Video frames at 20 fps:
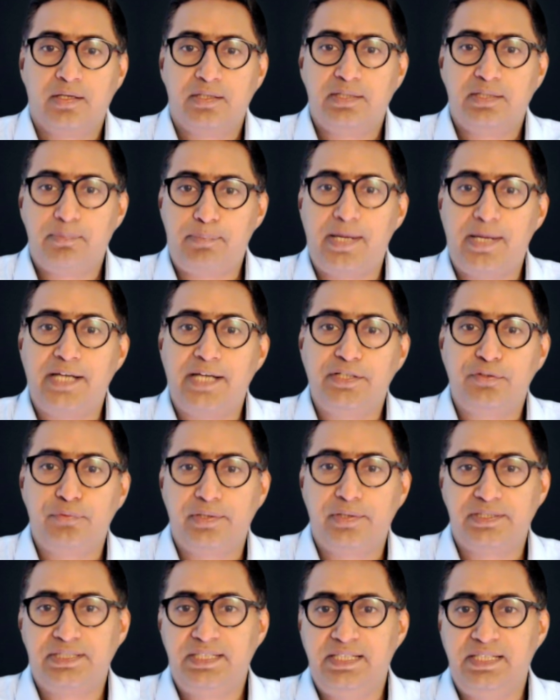The path to
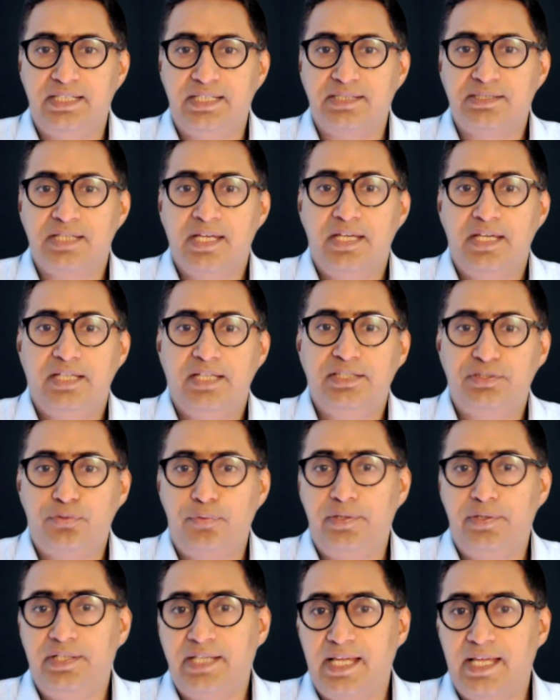resilience is through
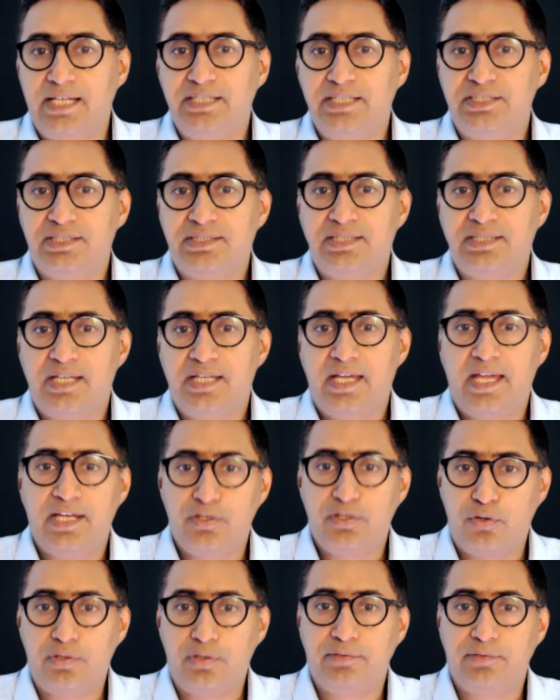intelligence and
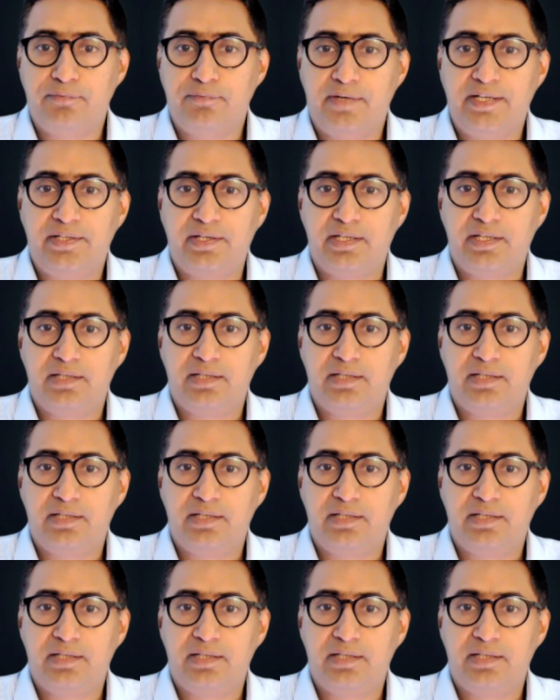not inventory.